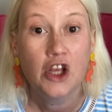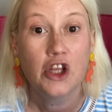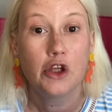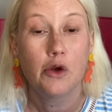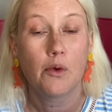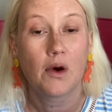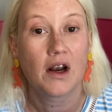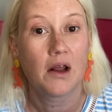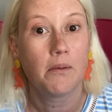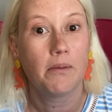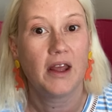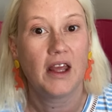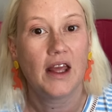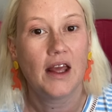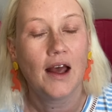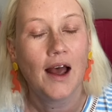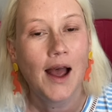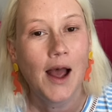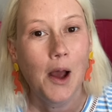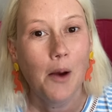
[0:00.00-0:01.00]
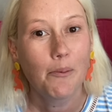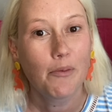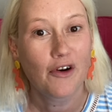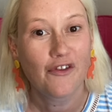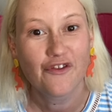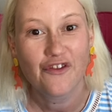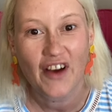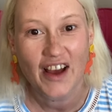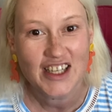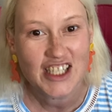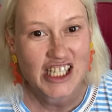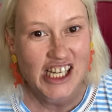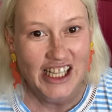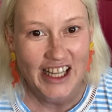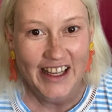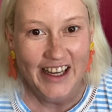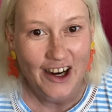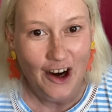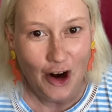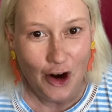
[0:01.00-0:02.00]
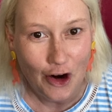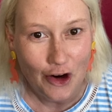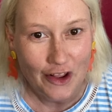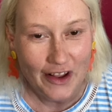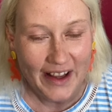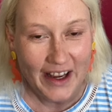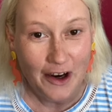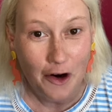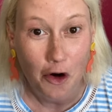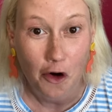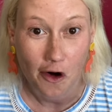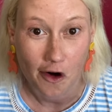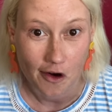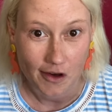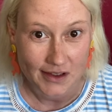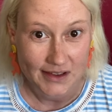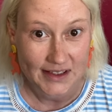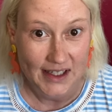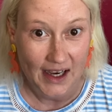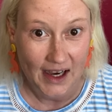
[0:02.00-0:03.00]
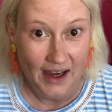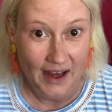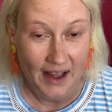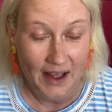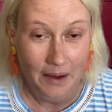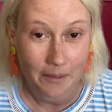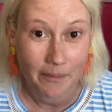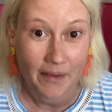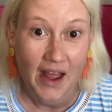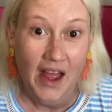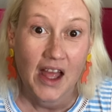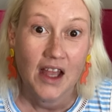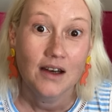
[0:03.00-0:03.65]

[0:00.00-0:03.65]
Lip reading: You want to be professionally early or on time,